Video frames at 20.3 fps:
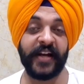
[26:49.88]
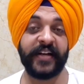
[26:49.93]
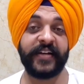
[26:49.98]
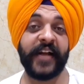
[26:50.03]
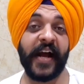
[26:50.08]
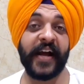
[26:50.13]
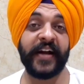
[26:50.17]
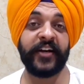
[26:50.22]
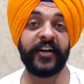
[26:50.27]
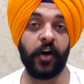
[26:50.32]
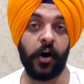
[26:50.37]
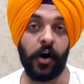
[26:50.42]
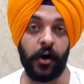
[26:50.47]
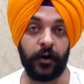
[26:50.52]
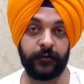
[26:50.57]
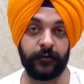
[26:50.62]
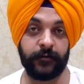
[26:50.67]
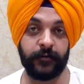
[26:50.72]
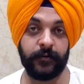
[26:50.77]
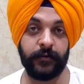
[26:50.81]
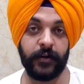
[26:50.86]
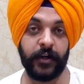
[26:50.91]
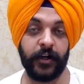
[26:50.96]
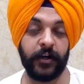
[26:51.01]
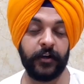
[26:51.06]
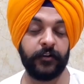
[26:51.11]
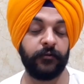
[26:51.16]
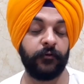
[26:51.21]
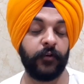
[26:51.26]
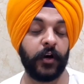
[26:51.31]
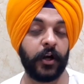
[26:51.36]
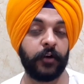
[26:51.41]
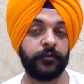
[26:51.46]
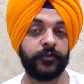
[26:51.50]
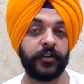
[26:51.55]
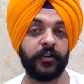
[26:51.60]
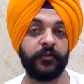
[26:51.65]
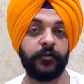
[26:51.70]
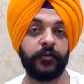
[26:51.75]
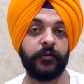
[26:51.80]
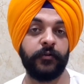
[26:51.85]
TED Talks, one of
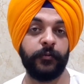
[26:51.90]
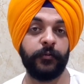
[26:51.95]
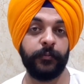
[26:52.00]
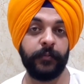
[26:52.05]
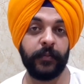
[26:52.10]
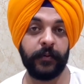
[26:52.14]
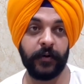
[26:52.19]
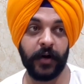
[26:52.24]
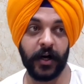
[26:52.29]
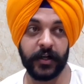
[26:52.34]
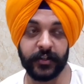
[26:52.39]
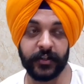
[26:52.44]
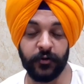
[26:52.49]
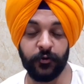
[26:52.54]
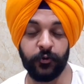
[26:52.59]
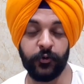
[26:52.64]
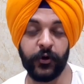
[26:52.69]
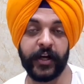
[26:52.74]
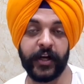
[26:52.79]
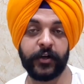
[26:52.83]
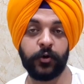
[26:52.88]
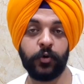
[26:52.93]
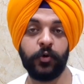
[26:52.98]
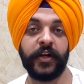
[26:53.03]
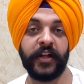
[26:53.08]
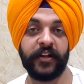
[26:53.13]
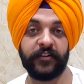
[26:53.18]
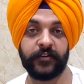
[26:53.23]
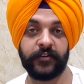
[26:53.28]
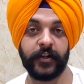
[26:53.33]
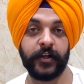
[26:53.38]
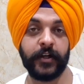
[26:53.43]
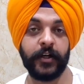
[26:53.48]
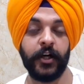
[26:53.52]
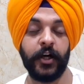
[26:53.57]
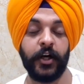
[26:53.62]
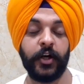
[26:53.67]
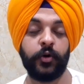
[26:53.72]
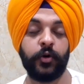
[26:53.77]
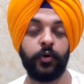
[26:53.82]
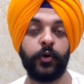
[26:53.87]
the other way to listen,
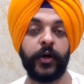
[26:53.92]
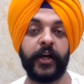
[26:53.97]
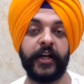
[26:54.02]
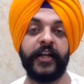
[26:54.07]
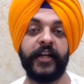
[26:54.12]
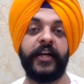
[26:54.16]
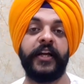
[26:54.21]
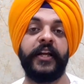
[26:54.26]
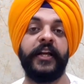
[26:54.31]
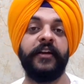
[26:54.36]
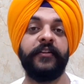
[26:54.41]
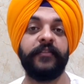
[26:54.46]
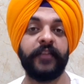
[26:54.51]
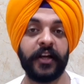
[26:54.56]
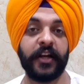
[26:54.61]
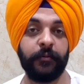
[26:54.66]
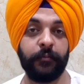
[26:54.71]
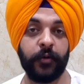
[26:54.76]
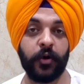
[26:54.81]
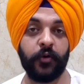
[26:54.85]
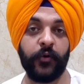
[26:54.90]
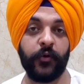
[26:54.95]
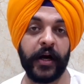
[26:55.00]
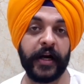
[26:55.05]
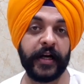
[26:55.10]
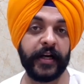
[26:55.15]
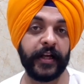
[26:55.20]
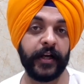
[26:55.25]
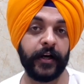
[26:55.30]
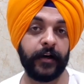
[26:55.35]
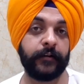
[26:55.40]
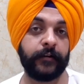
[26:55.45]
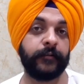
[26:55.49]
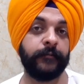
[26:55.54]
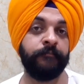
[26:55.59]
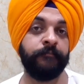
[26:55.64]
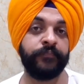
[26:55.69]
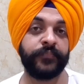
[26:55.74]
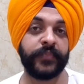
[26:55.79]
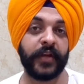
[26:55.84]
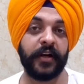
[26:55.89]
to increase the number of ideas.
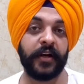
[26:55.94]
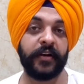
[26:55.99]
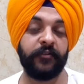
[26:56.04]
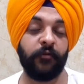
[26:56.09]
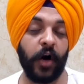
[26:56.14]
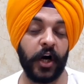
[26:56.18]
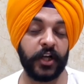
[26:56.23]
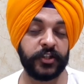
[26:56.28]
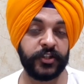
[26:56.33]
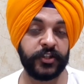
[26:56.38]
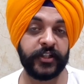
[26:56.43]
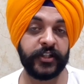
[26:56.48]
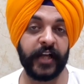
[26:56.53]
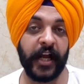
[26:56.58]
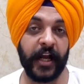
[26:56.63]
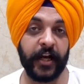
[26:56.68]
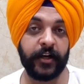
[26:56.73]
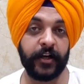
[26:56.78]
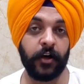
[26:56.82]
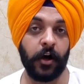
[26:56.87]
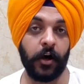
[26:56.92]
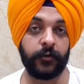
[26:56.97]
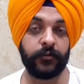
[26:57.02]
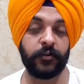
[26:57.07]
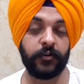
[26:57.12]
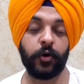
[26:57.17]
Watch TED Talks.